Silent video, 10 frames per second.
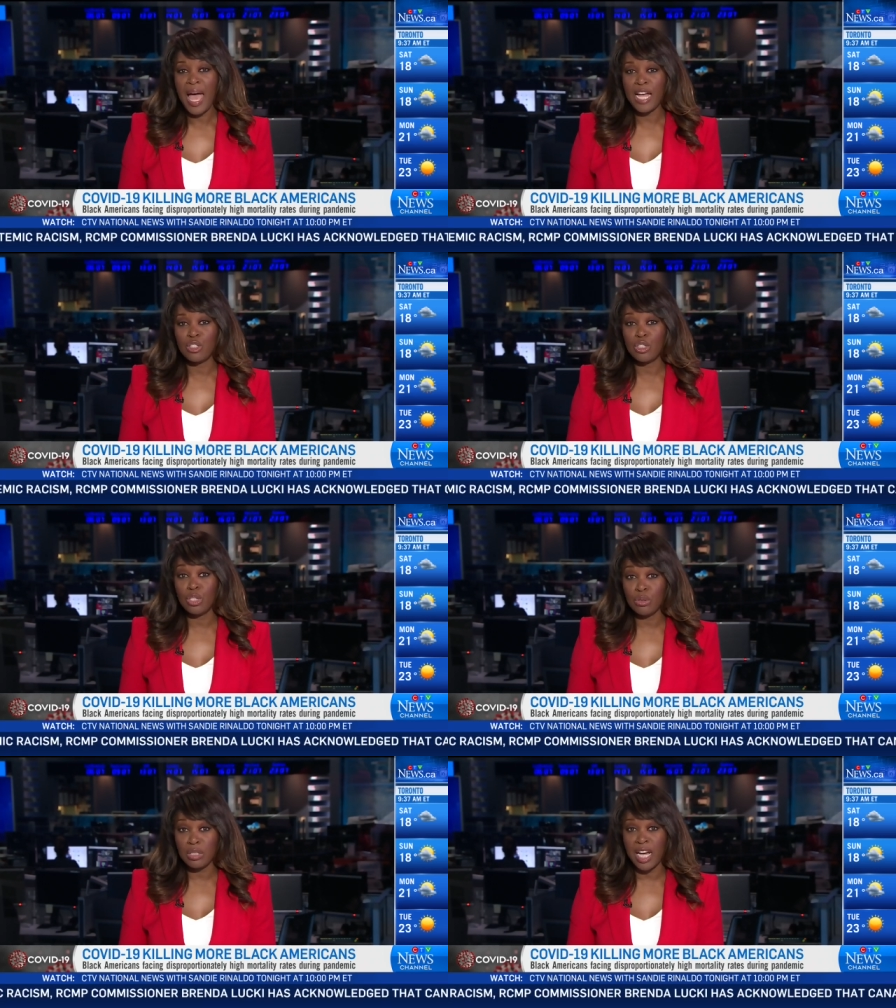at
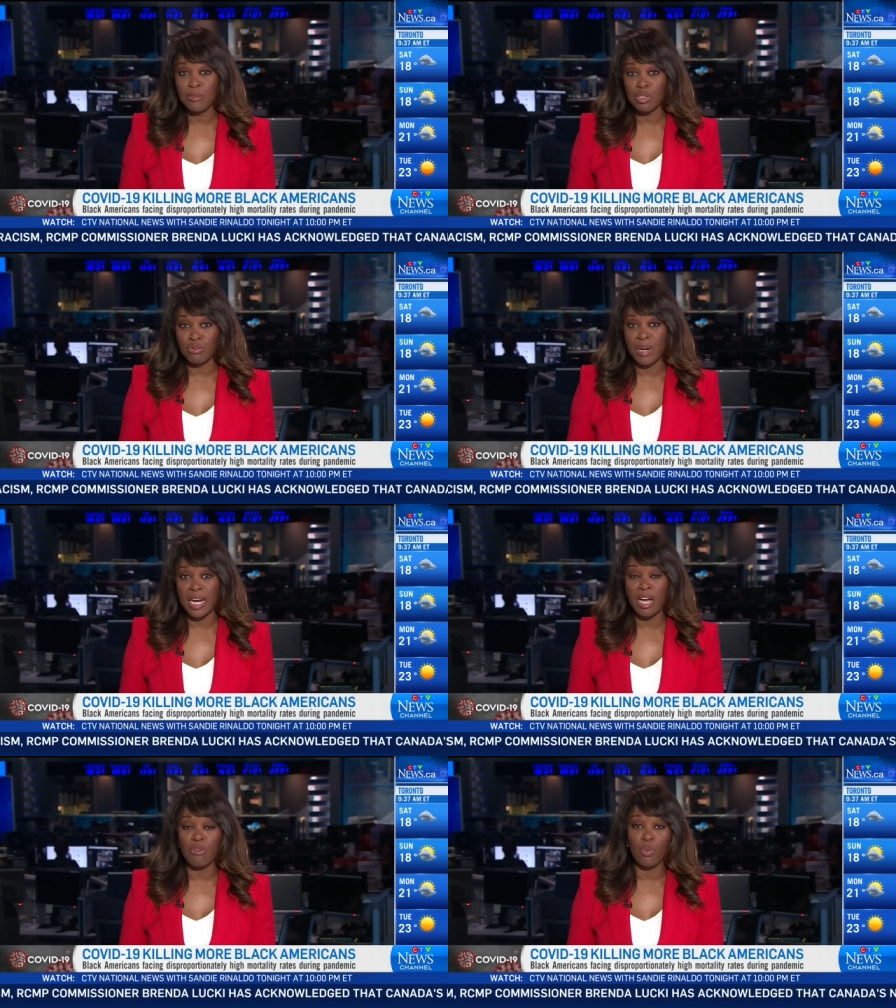two times the
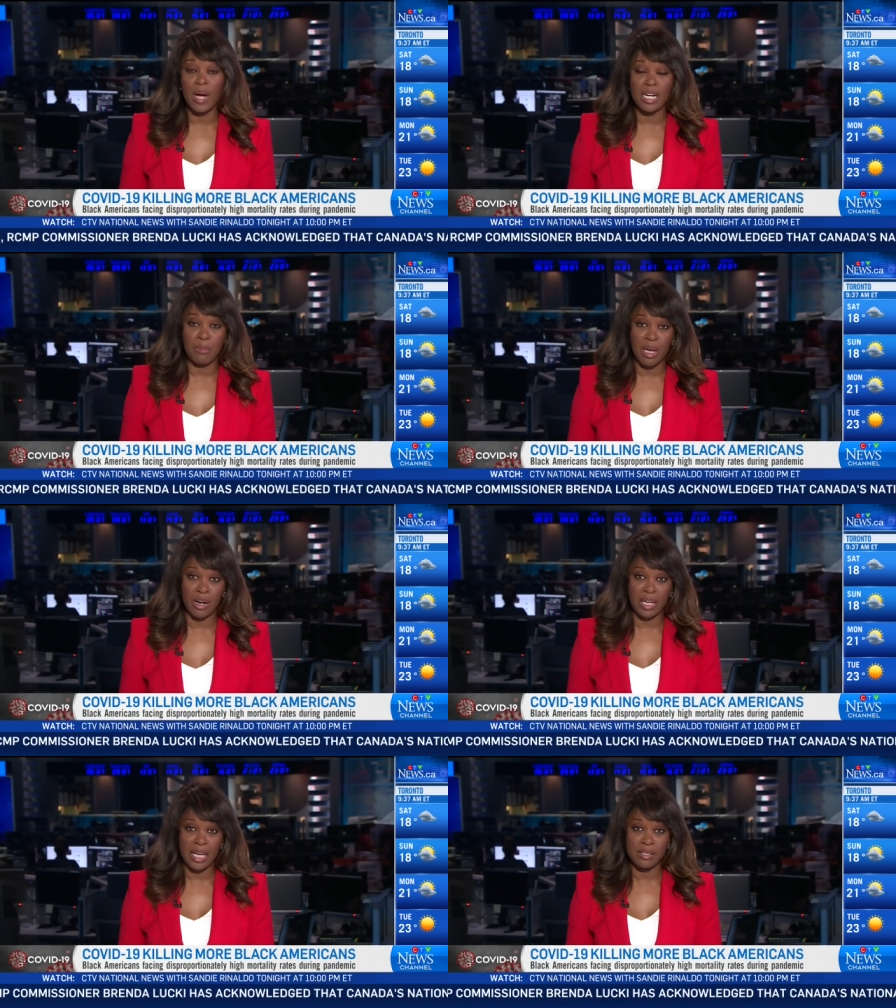rate of white
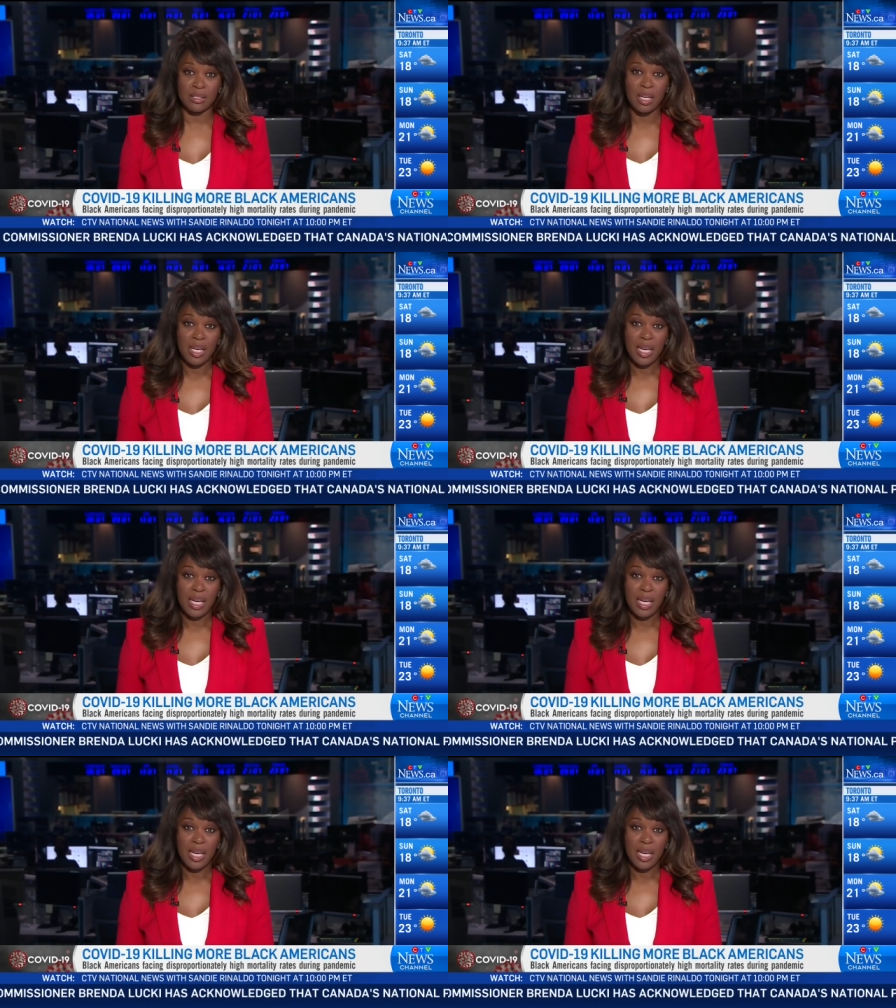Americans.